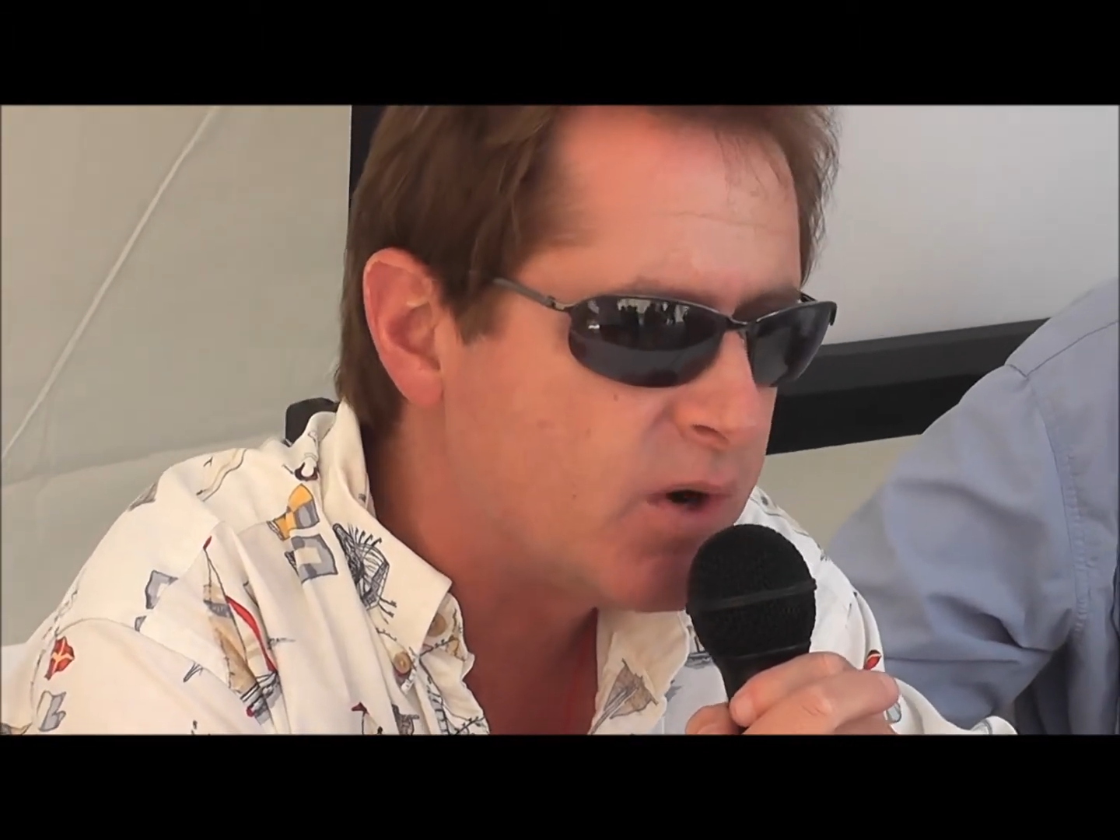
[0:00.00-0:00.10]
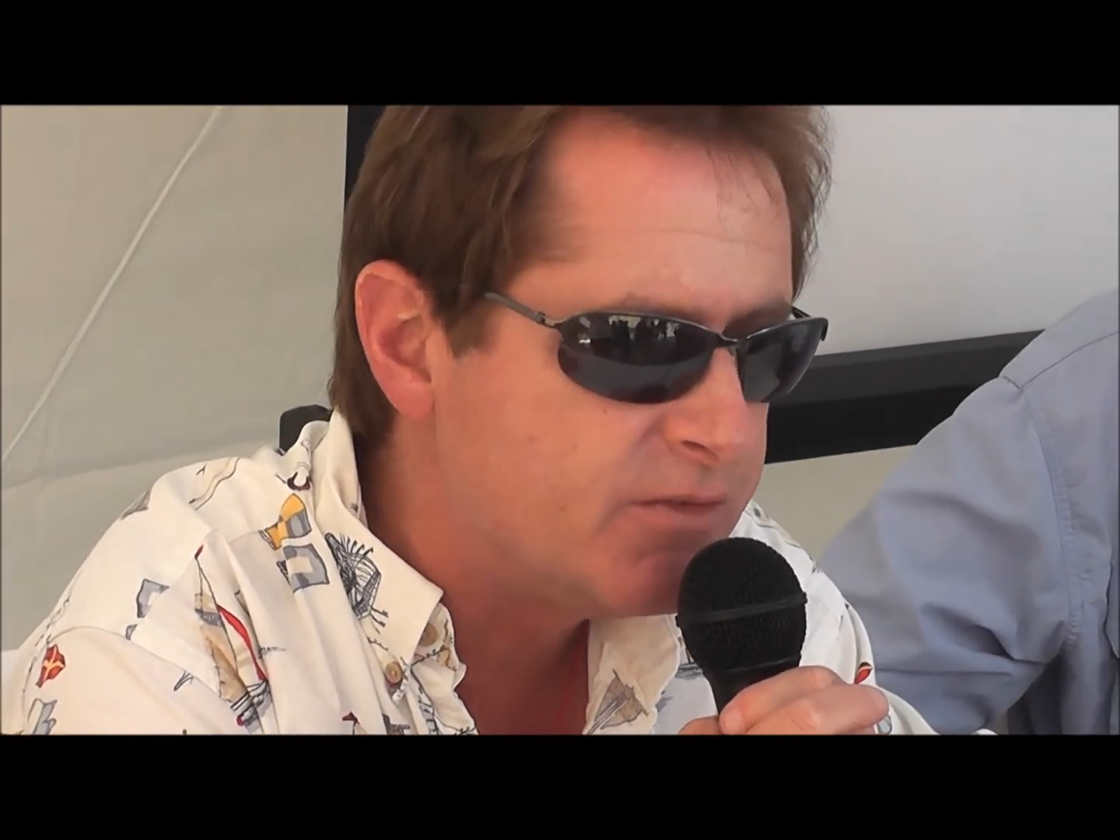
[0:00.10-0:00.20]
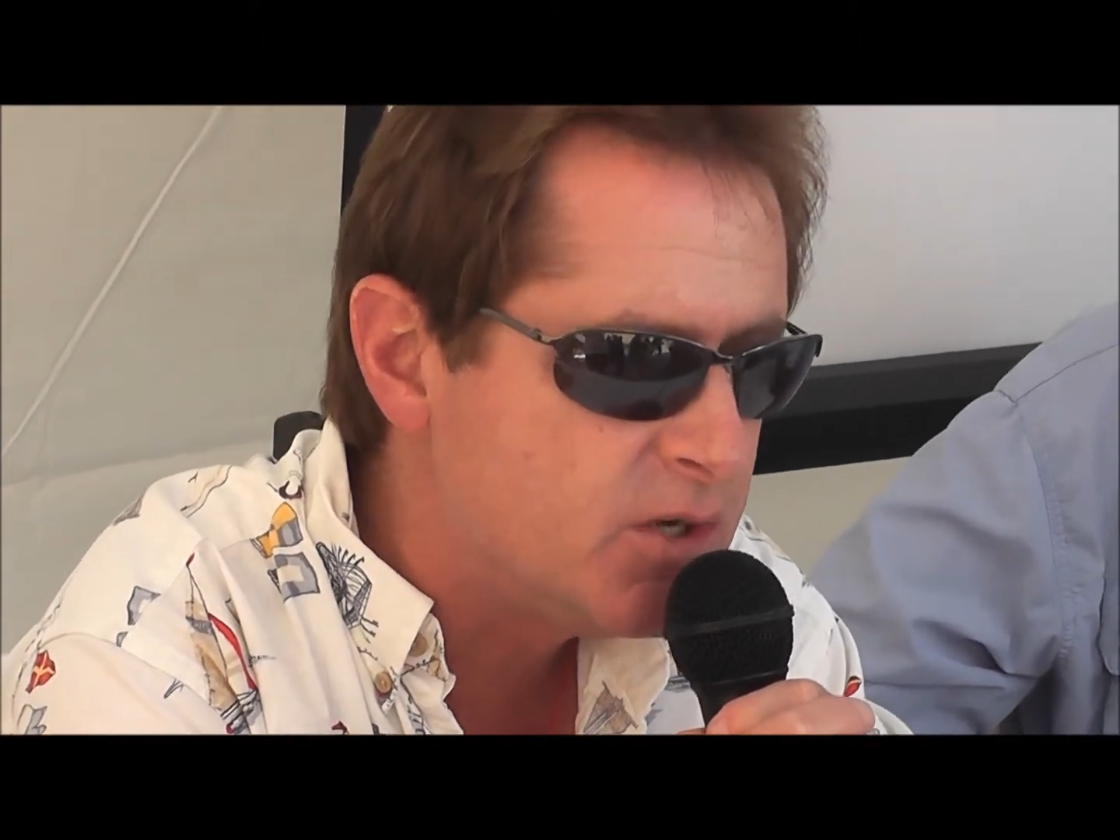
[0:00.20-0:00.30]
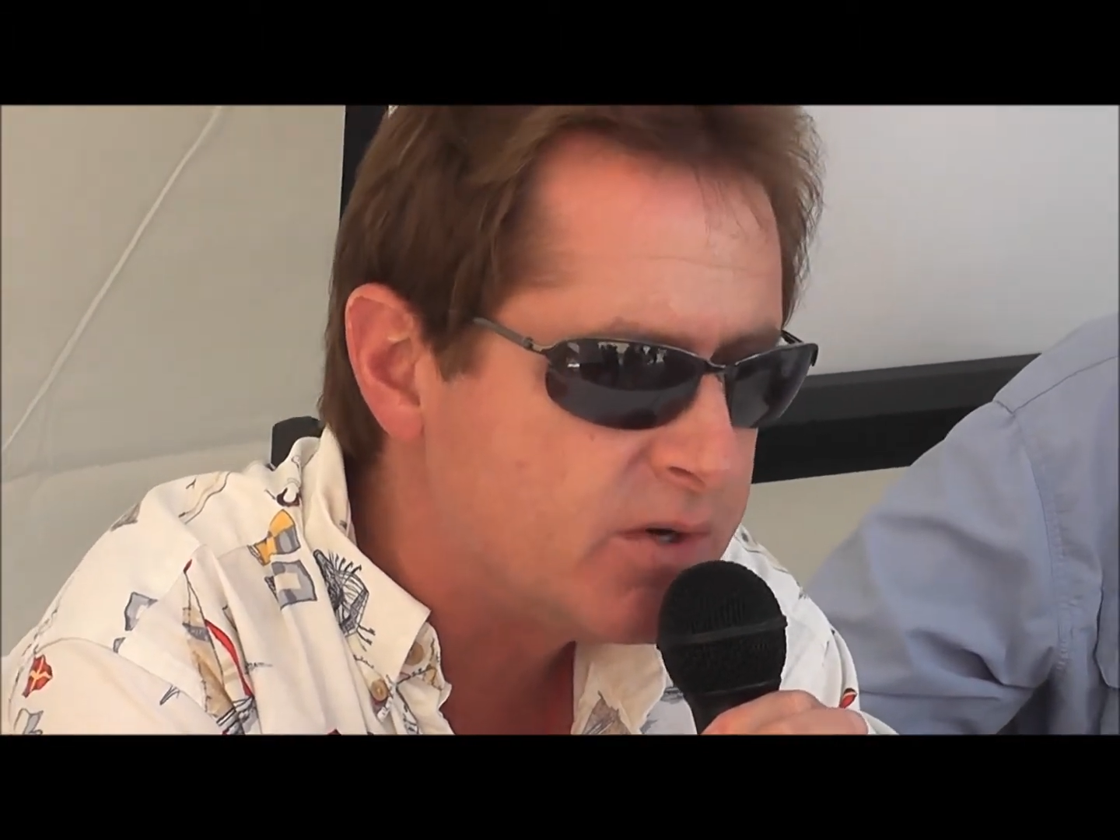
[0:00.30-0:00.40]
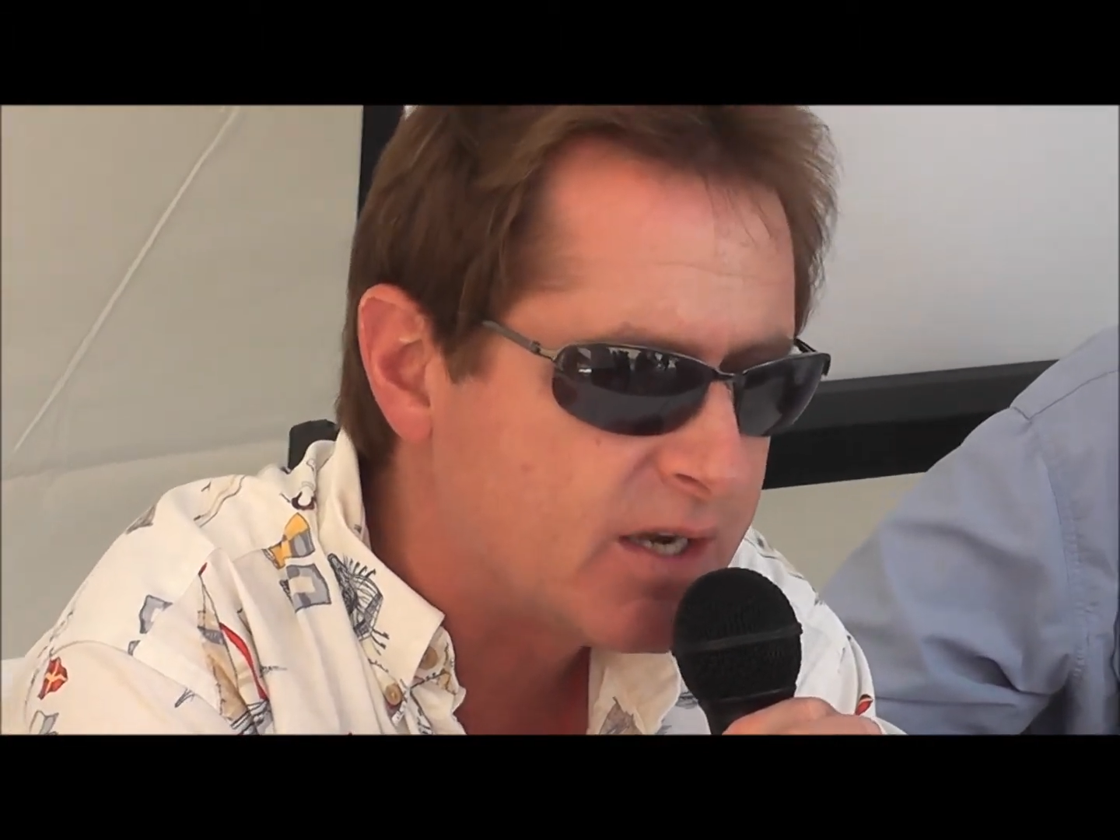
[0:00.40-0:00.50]
way
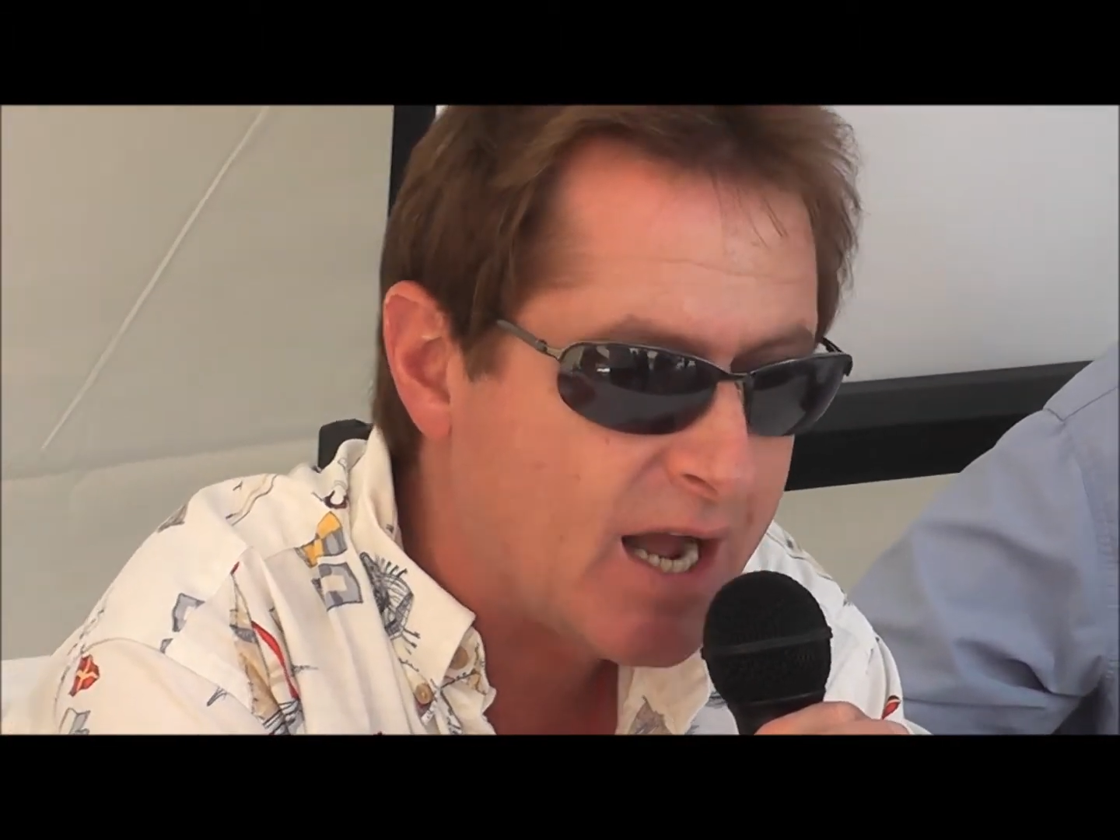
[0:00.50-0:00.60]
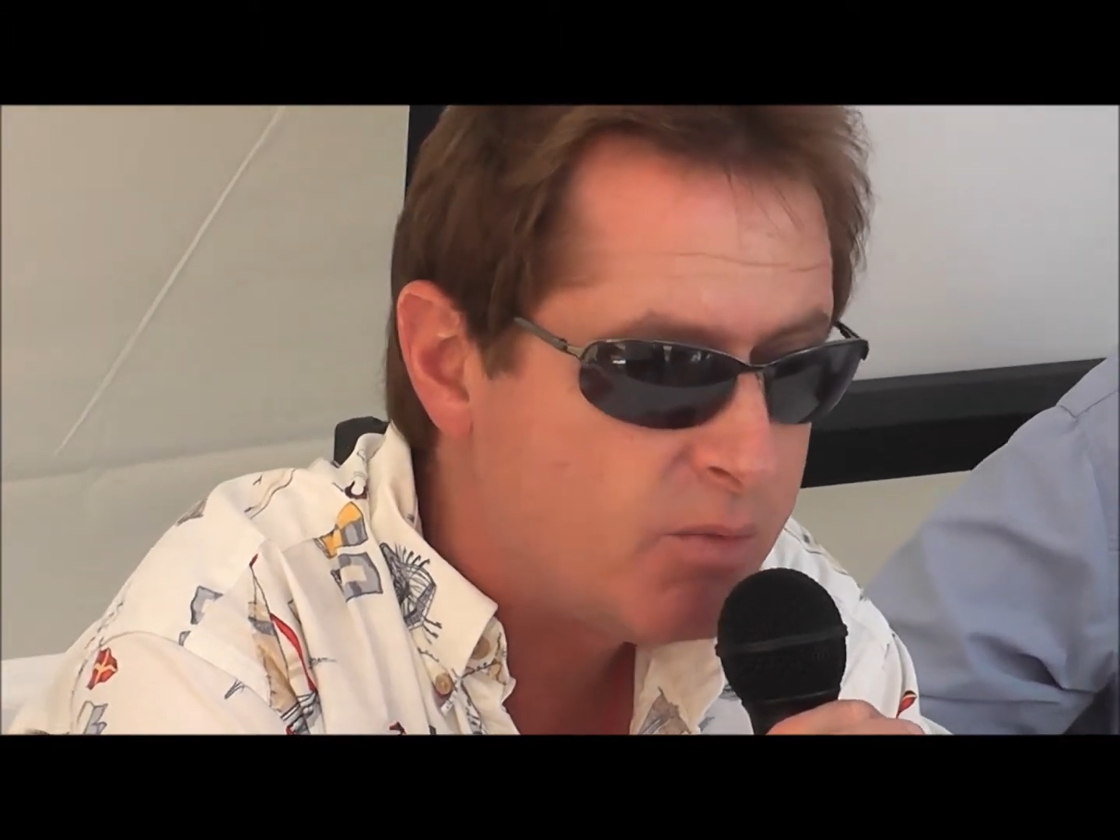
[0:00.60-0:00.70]
of doing it,